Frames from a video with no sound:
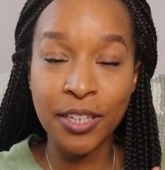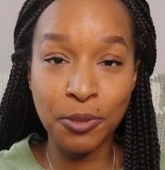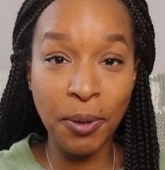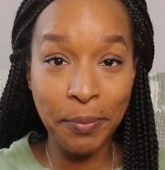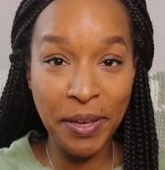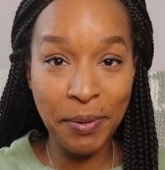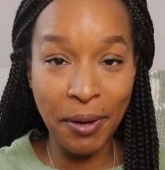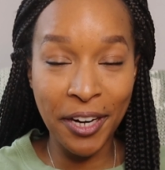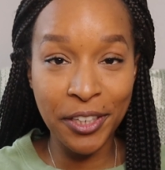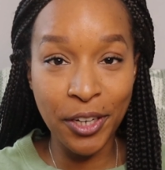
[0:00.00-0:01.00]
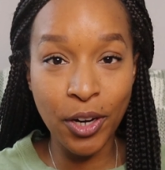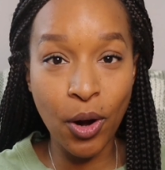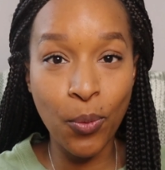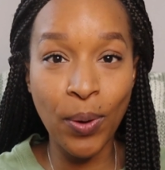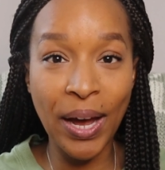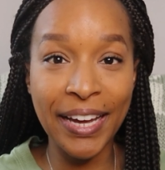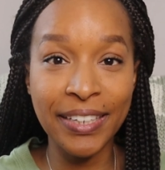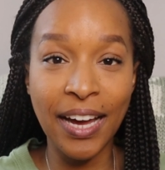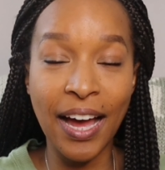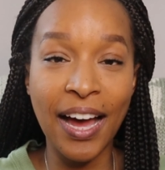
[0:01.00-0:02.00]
Smart Baby Monitor when